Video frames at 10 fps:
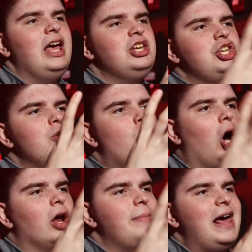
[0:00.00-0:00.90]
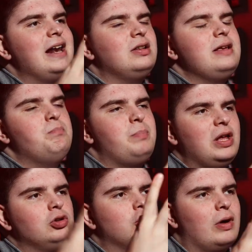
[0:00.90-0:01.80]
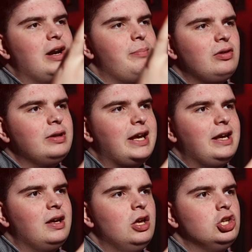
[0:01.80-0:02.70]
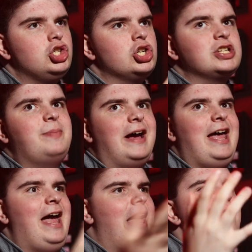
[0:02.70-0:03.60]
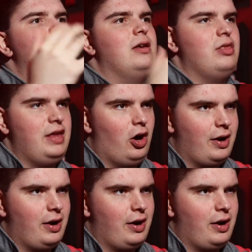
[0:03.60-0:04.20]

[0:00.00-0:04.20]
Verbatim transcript: And you automatically build credibility just by having the